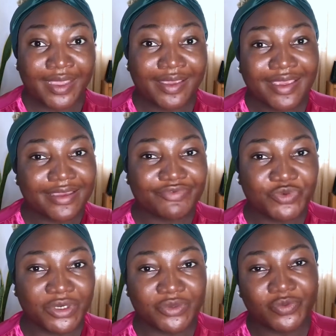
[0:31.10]
Hey
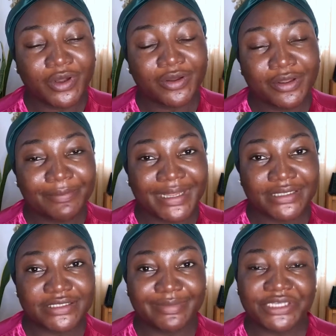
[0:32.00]
everyone, welcome back
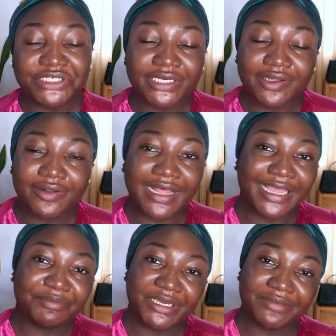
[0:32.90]
to my channel.
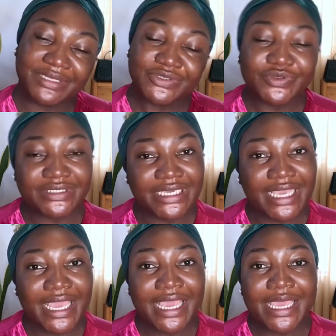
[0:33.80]
Hi, my name is Uzi.
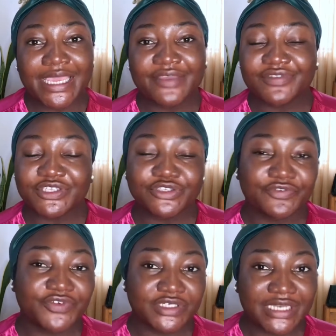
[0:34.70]
If this is your
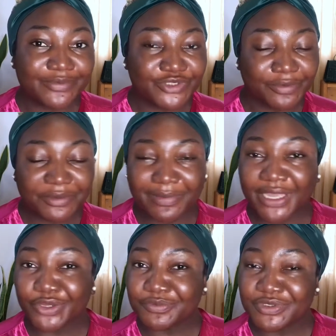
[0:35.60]
first time stopping by,
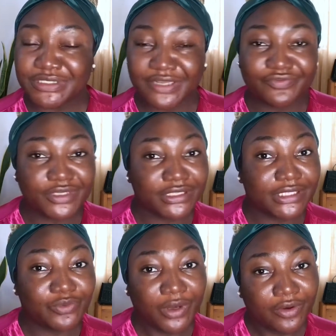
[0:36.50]
you're most
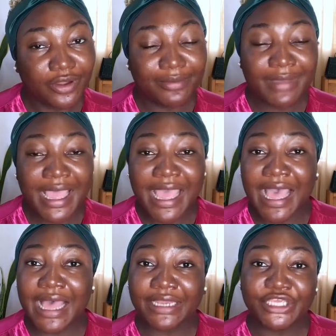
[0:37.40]
definitely welcome.
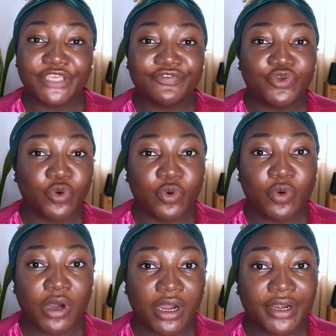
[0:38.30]
And if you
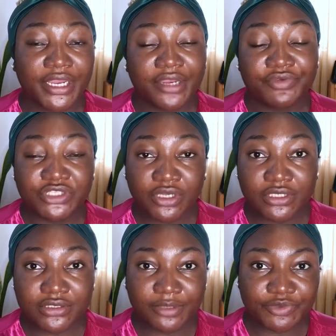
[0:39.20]
are a
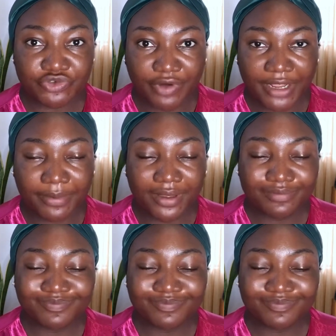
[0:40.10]
returning subscriber,